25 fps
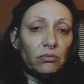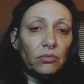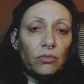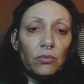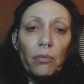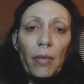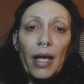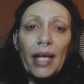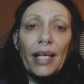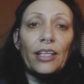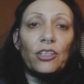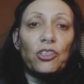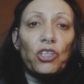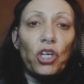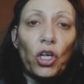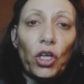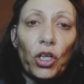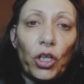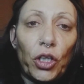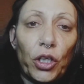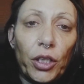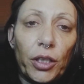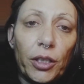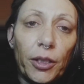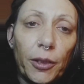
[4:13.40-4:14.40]
make a
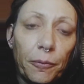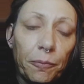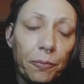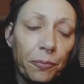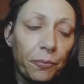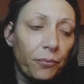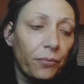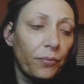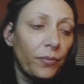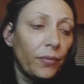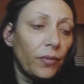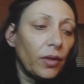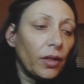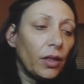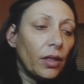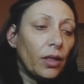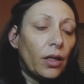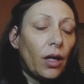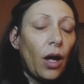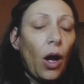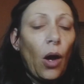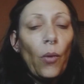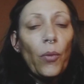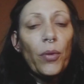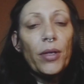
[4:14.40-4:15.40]
turn.
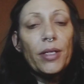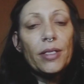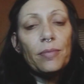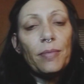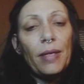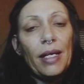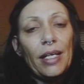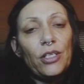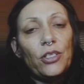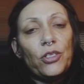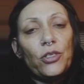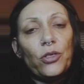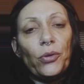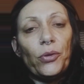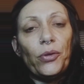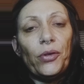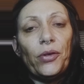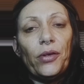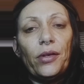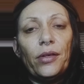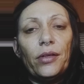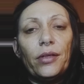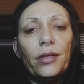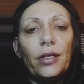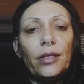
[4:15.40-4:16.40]
Always make sure
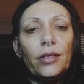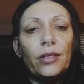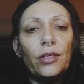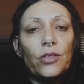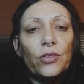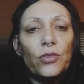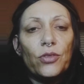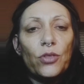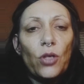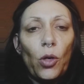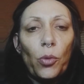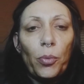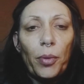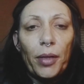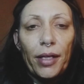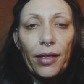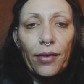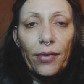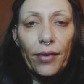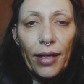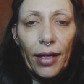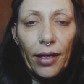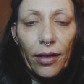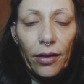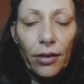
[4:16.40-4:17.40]
that there's nobody
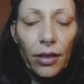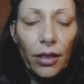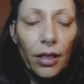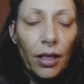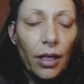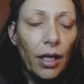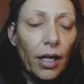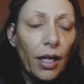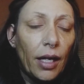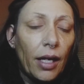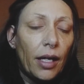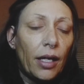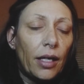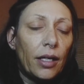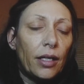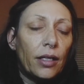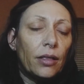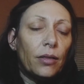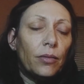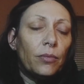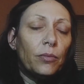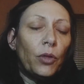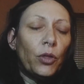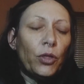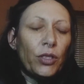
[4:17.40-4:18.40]
there.
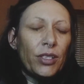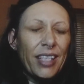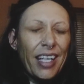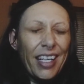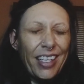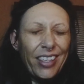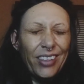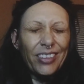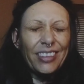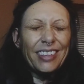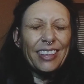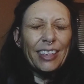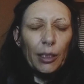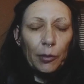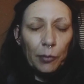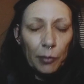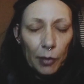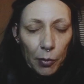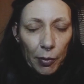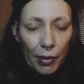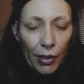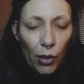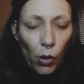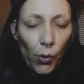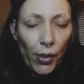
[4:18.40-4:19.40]
Motorcycles seem to
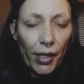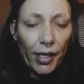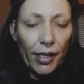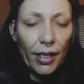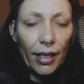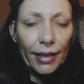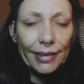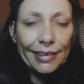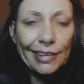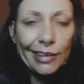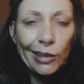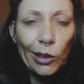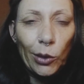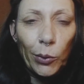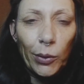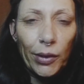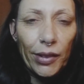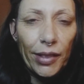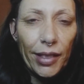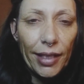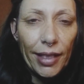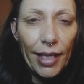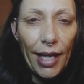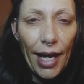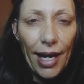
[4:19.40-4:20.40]
be going a lot slower
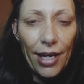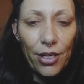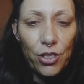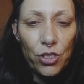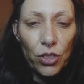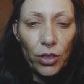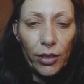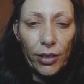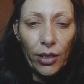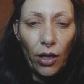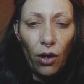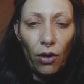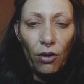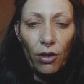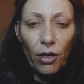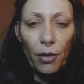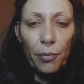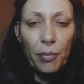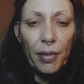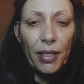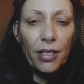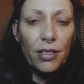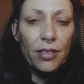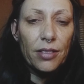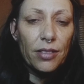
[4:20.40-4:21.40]
than they actually are
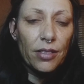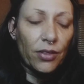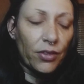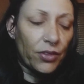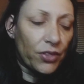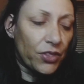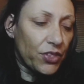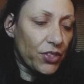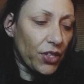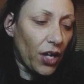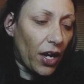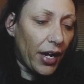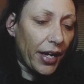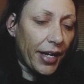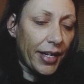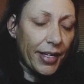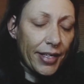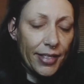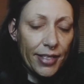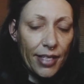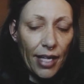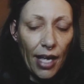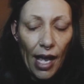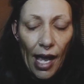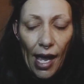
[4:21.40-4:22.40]
because of their
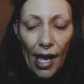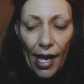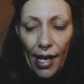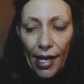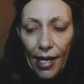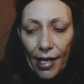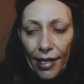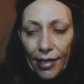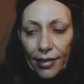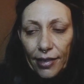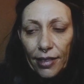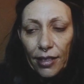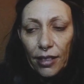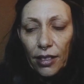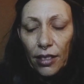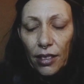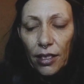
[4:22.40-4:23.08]
size, and